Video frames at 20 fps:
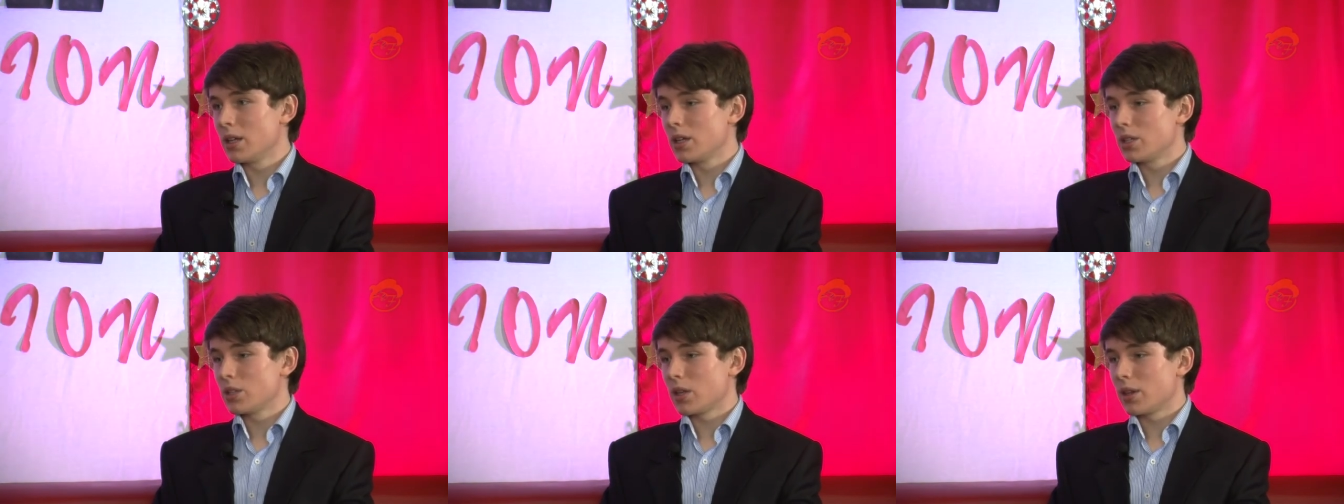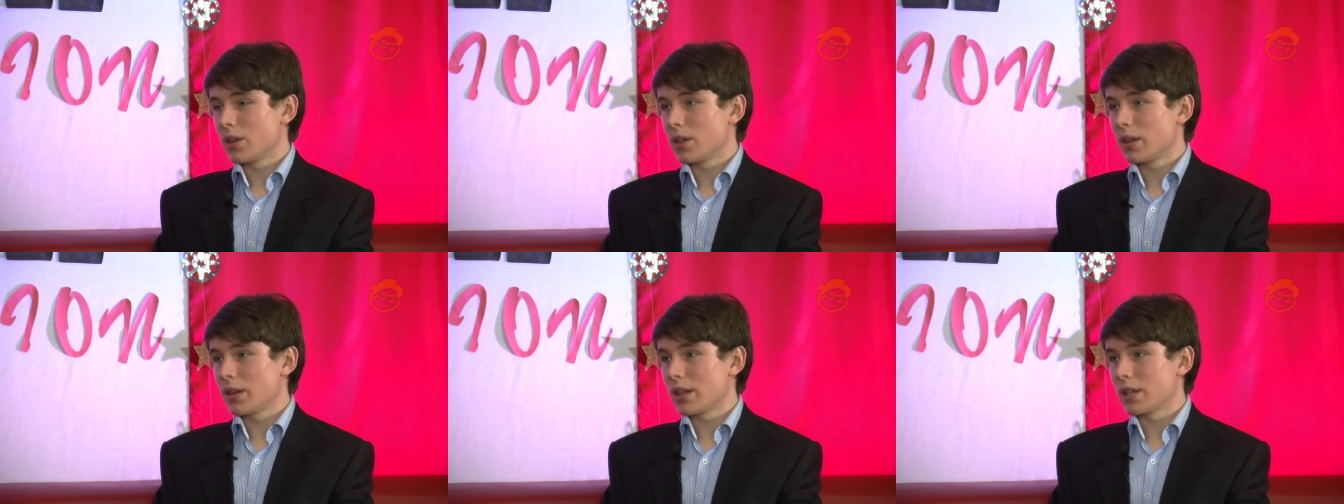So I
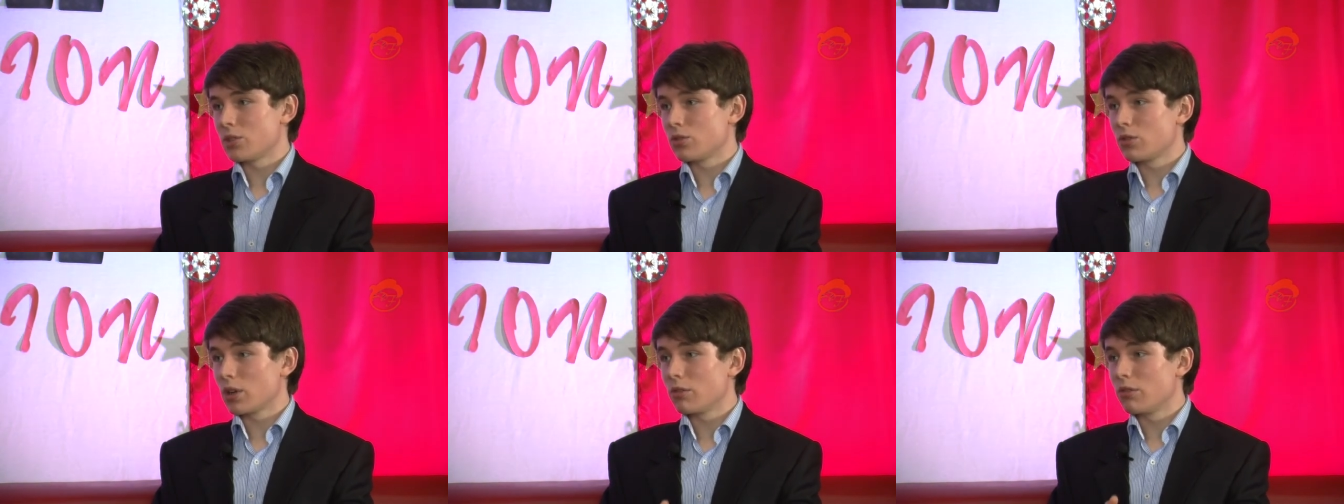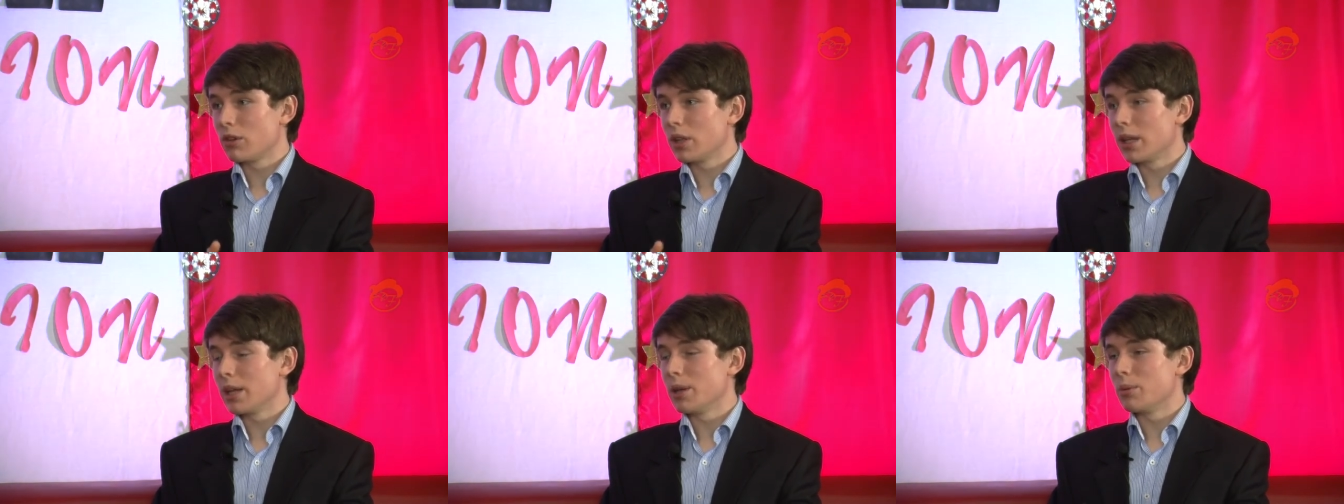think that's a
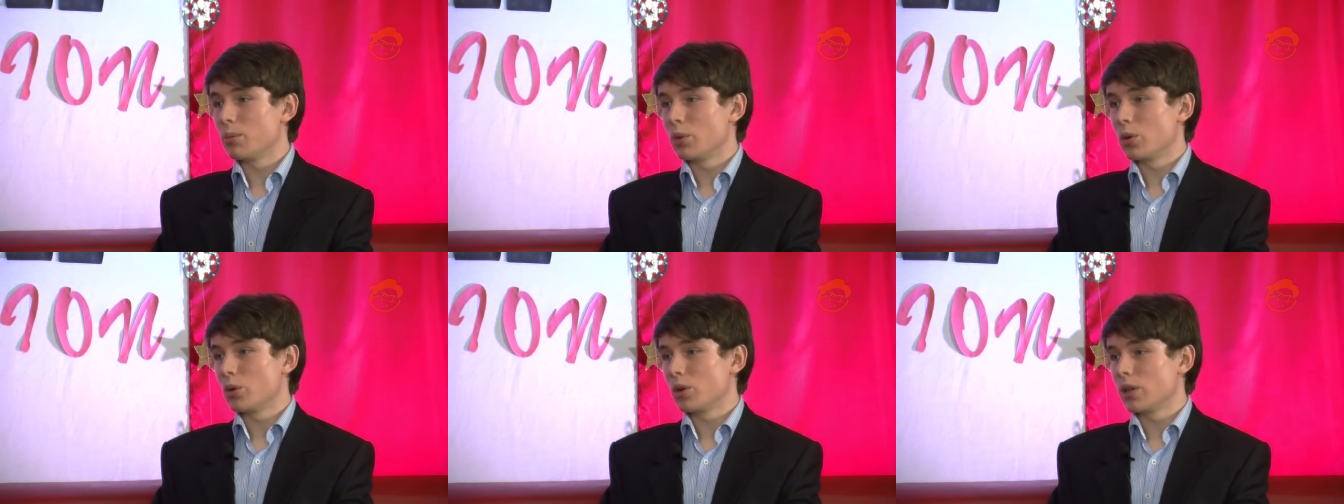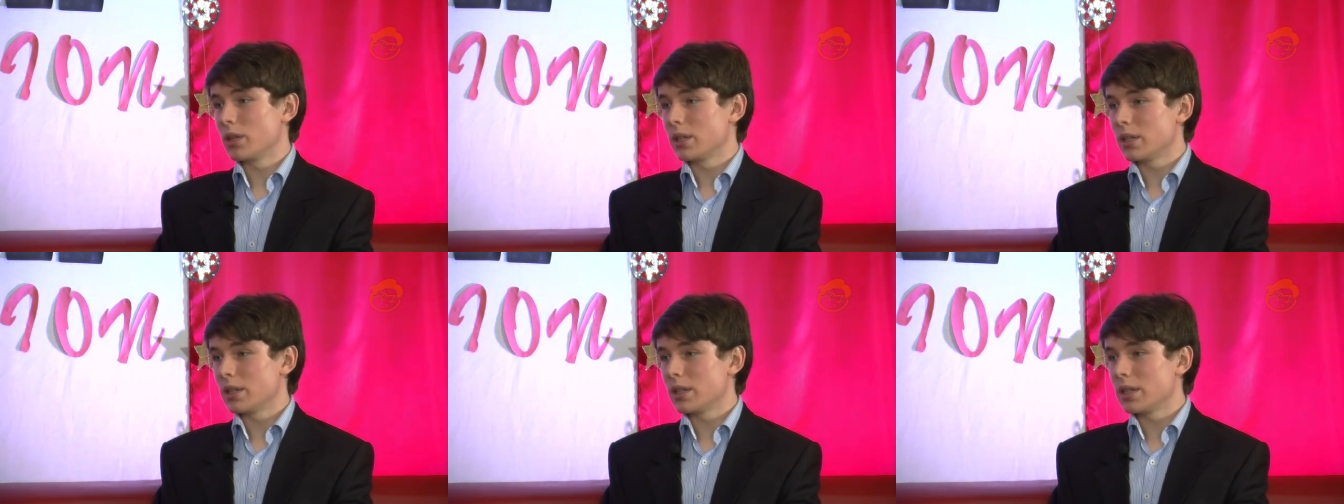really
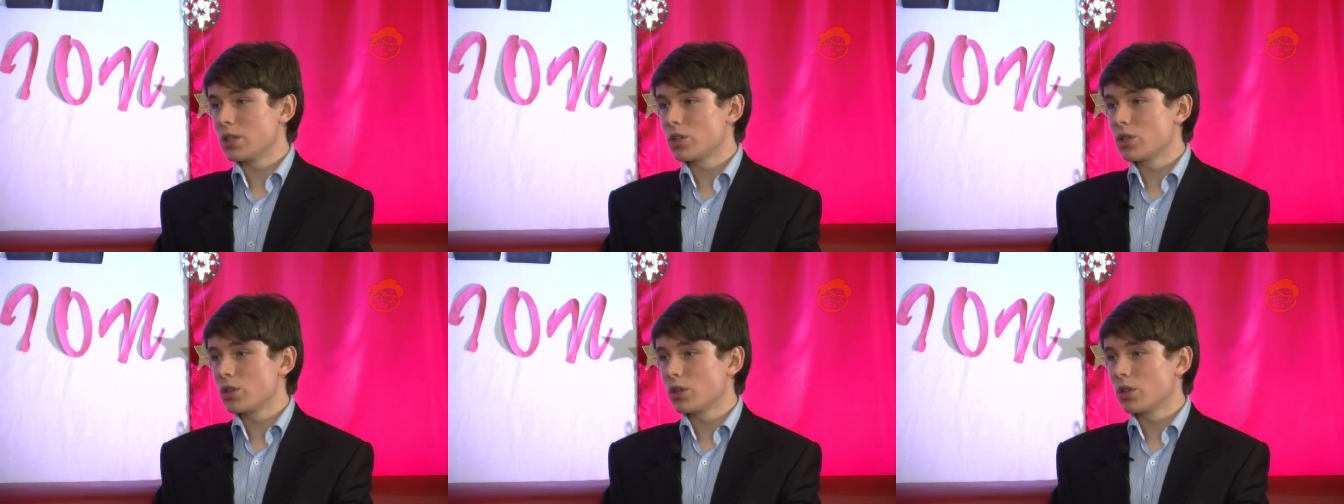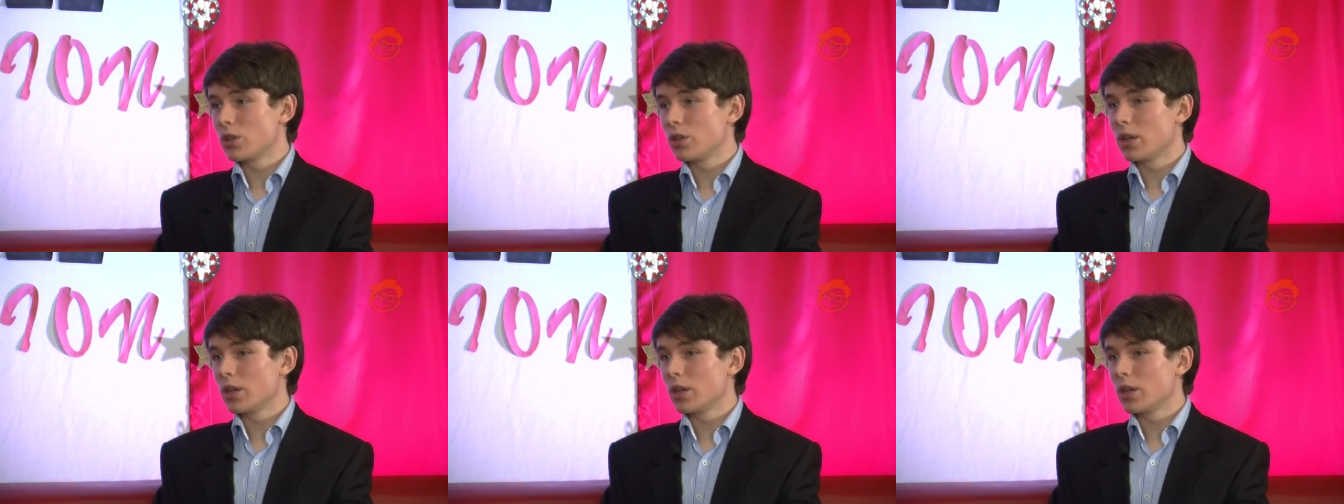important issue,